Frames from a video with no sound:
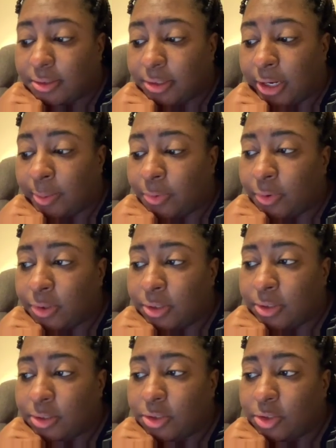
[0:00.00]
I'm
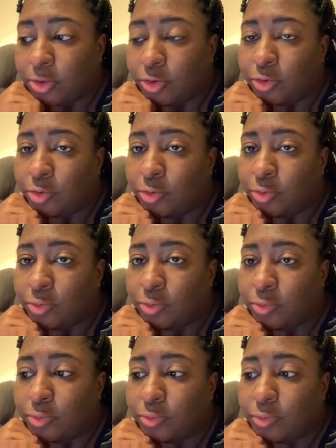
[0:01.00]
going to
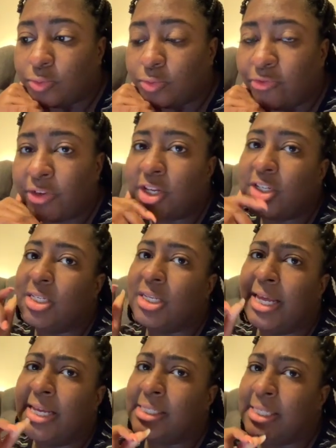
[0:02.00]
finish this
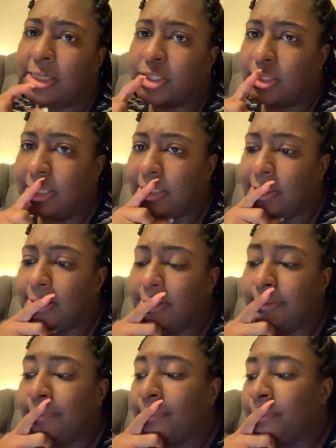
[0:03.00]
last section I need to
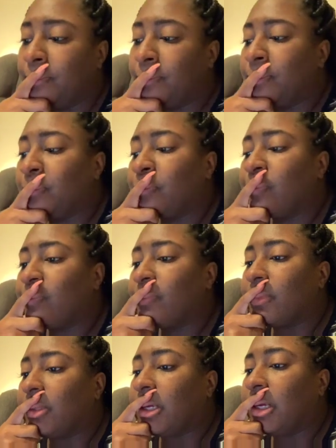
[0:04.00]
do,
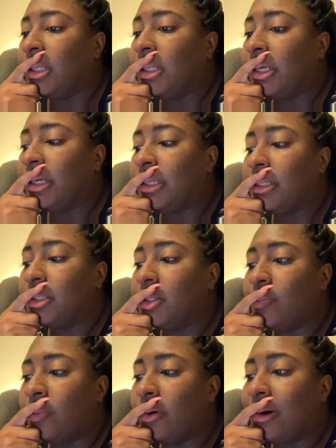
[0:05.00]
and then
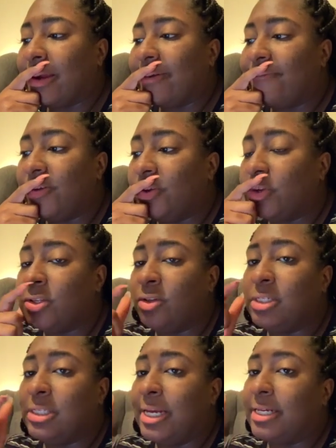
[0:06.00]
tomorrow I can focus on
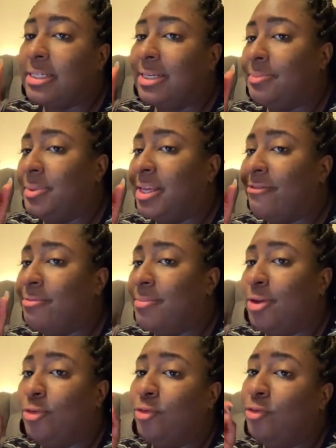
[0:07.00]
the section that's been giving
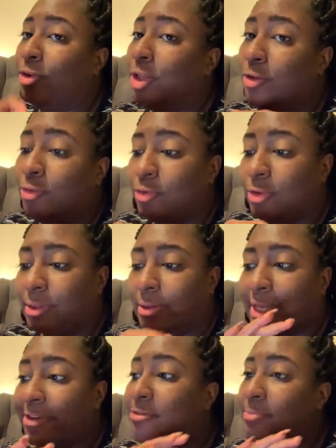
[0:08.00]
me
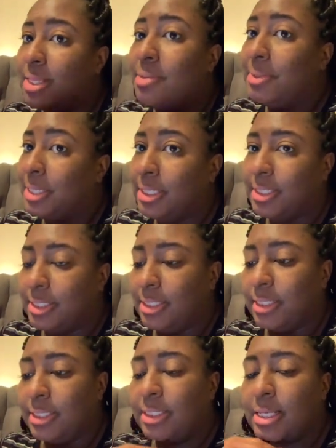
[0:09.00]
the
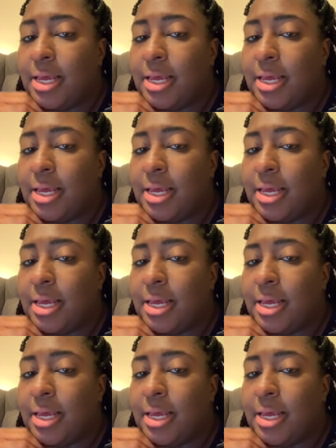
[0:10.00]
business.